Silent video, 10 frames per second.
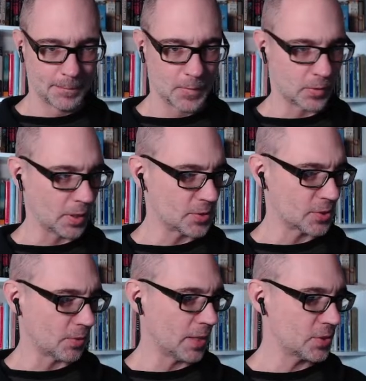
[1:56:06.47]
Okay,
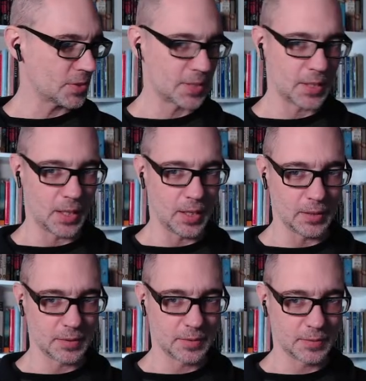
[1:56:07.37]
so I just
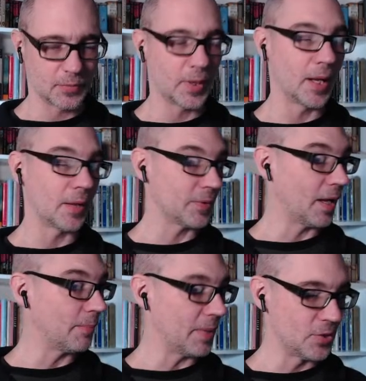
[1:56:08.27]
gained... Well,
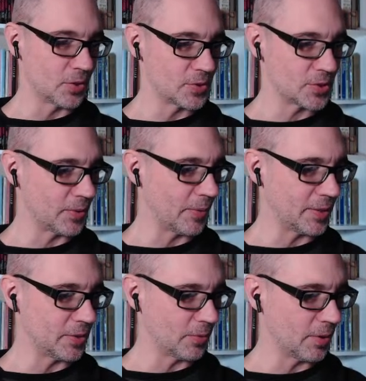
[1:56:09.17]
I'm injured, so now I
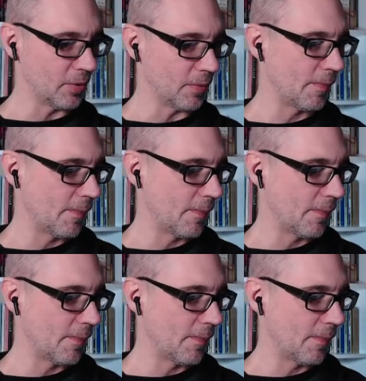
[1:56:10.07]
don't know.